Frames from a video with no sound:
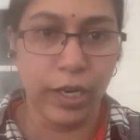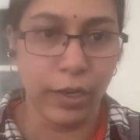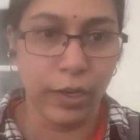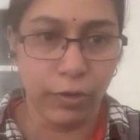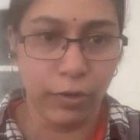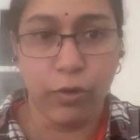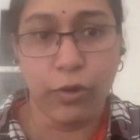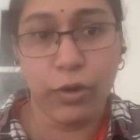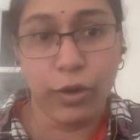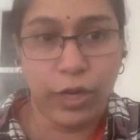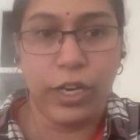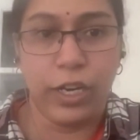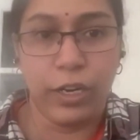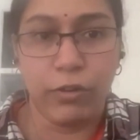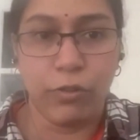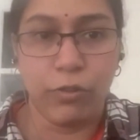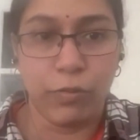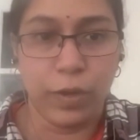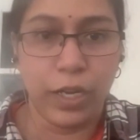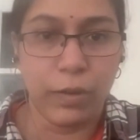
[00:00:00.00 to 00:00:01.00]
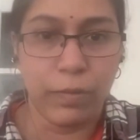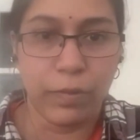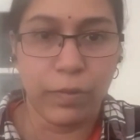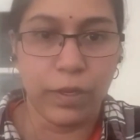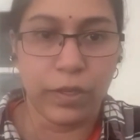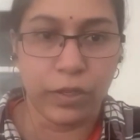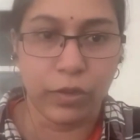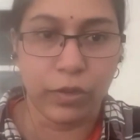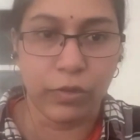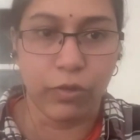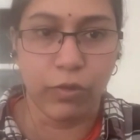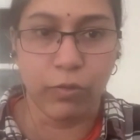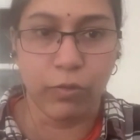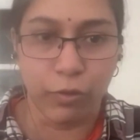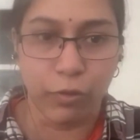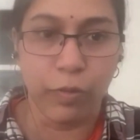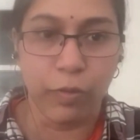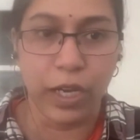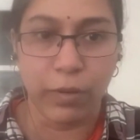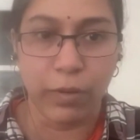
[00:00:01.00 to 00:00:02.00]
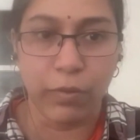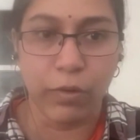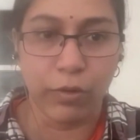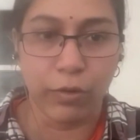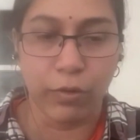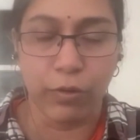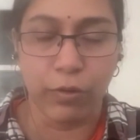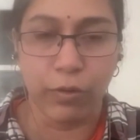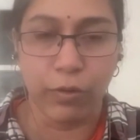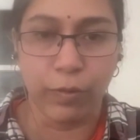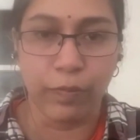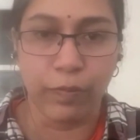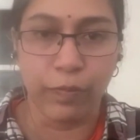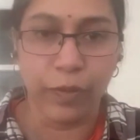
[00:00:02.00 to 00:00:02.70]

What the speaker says: You don't need to be in person to be able to